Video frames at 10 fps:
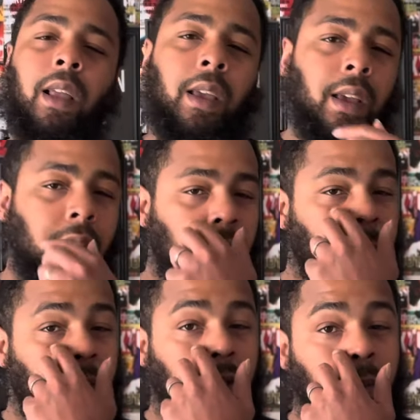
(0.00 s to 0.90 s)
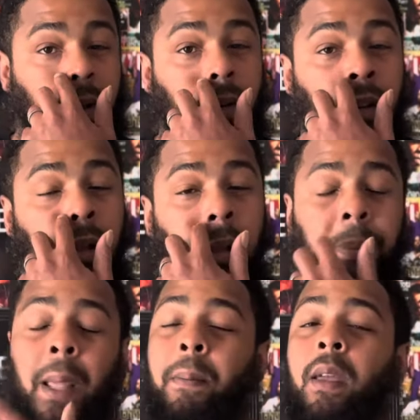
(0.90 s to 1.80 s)
They hitting numbers, bro.
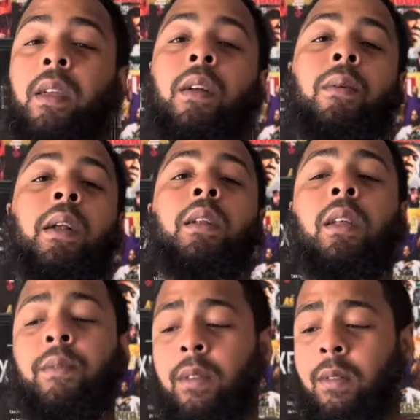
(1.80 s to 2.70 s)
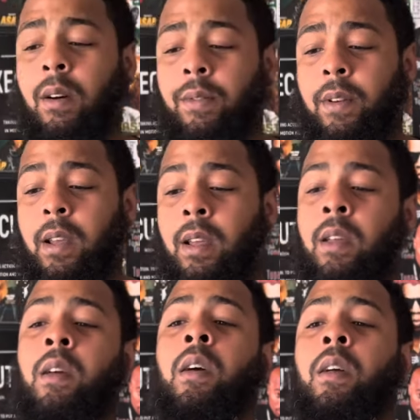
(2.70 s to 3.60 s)
They making great livings off of that.
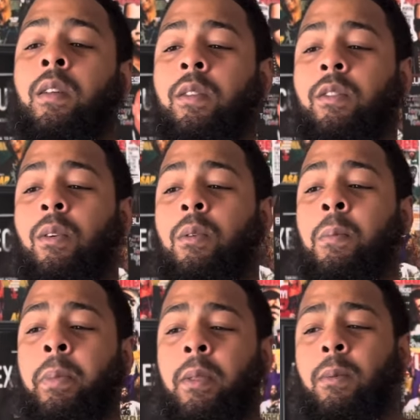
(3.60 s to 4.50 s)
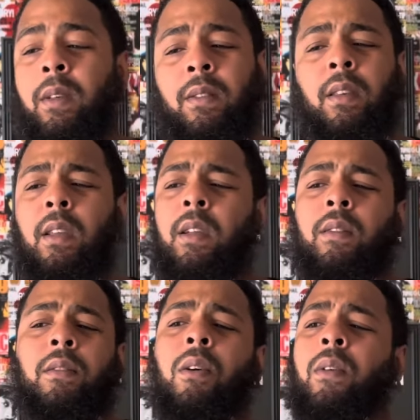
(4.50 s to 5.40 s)
So what Sieg
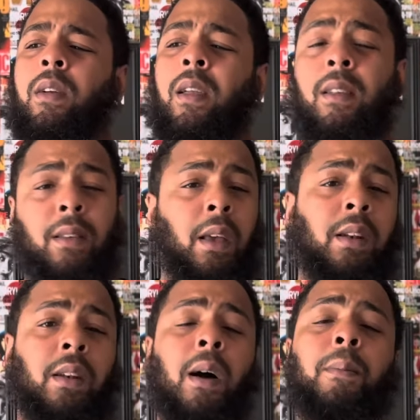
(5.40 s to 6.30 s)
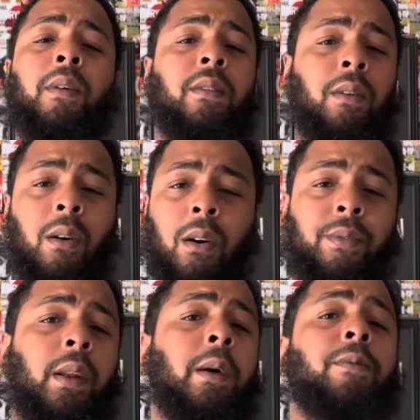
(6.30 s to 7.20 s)
is doing, he's hitting numbers off
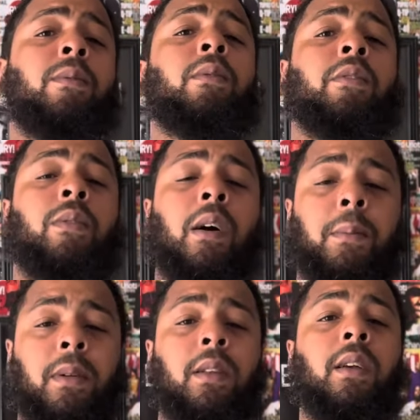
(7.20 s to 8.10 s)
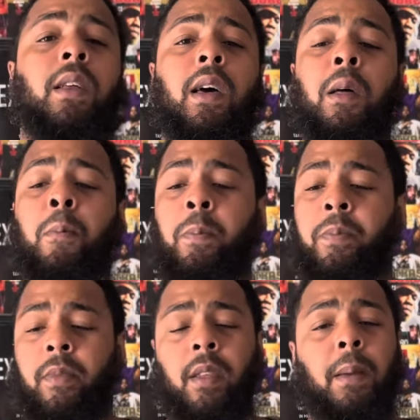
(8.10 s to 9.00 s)
of that food truck. Believe that.
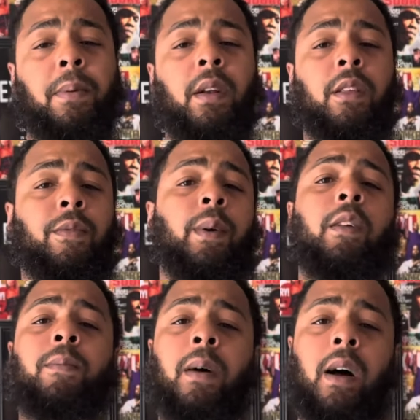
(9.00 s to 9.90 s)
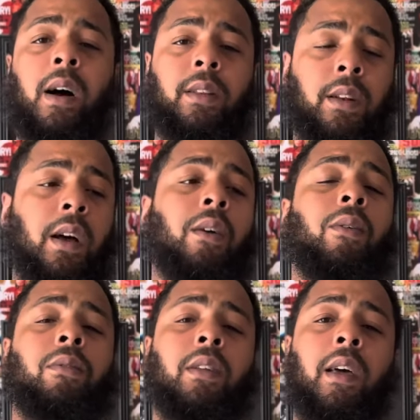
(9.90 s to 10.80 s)
He put his face behind it. Not
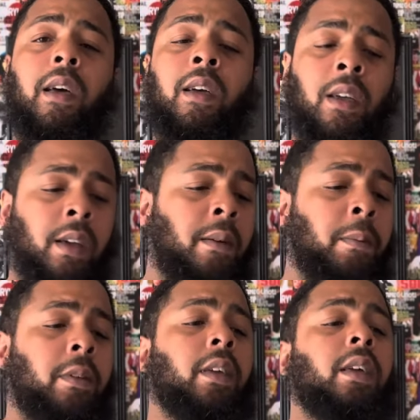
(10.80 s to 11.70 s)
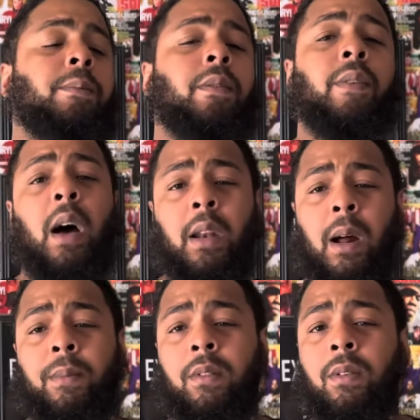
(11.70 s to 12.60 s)
only that, he provide an
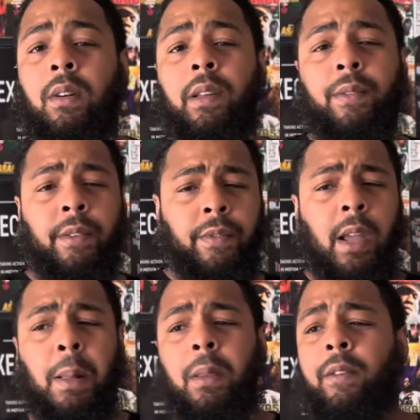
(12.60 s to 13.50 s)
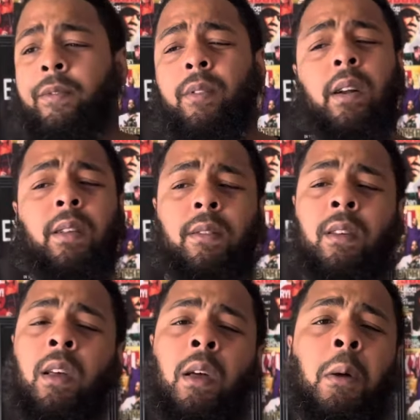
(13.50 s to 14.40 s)
opportunity for family, friends.
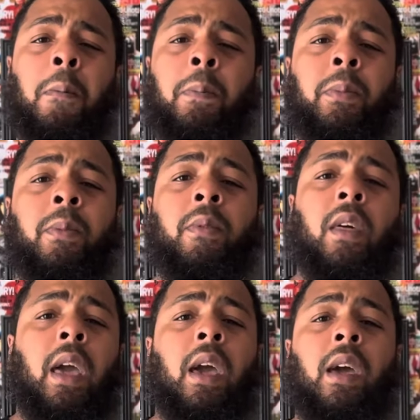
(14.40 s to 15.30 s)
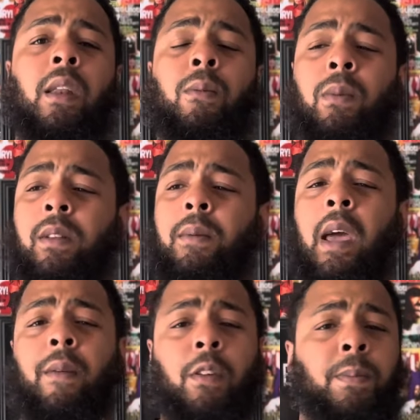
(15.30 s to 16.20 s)
And what the
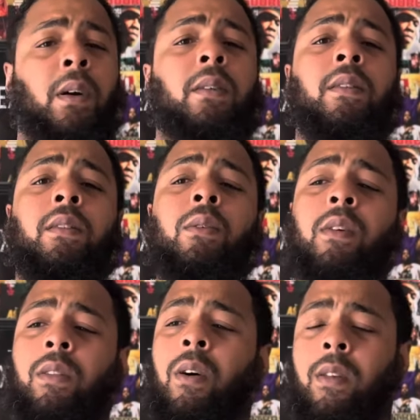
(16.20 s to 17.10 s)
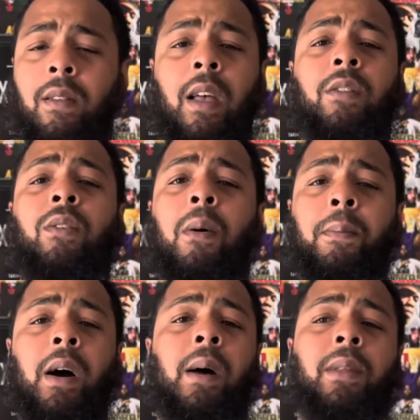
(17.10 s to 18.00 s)
average person do, as long as that joint
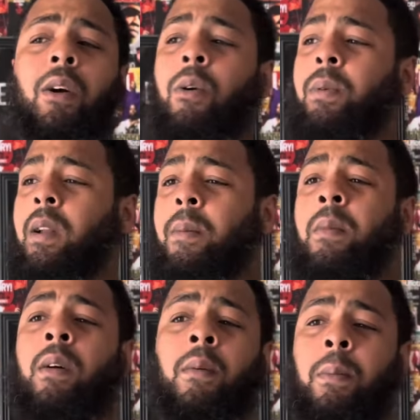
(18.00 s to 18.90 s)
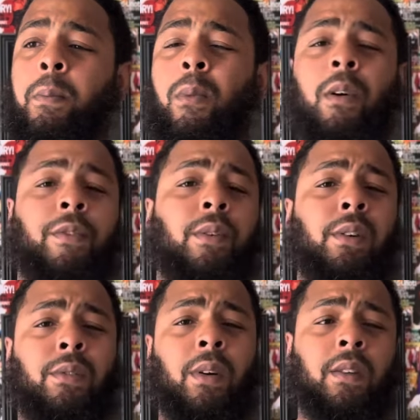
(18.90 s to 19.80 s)
pop, they open up more
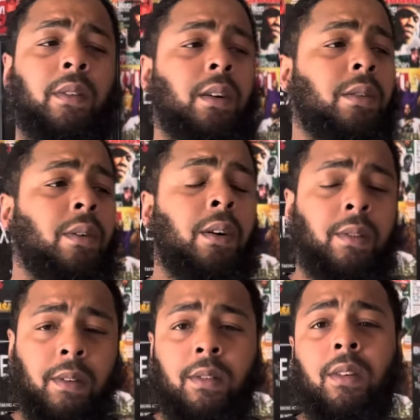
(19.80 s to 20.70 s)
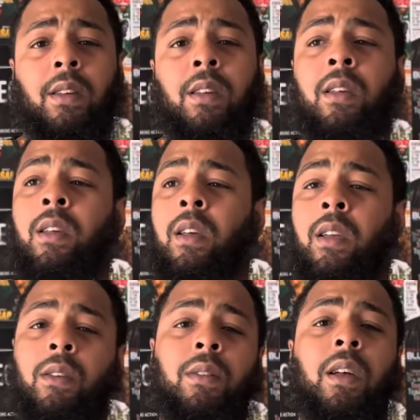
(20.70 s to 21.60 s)
food trucks across the city.
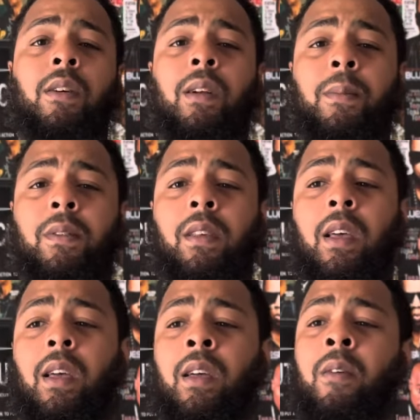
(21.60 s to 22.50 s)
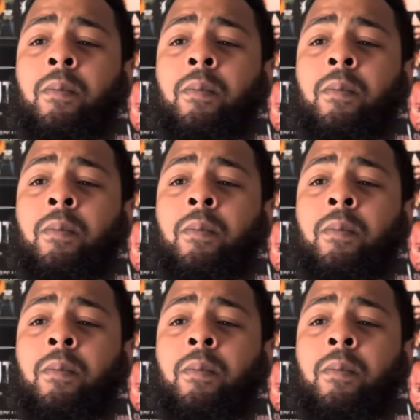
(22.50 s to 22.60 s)
You dig what I'm saying?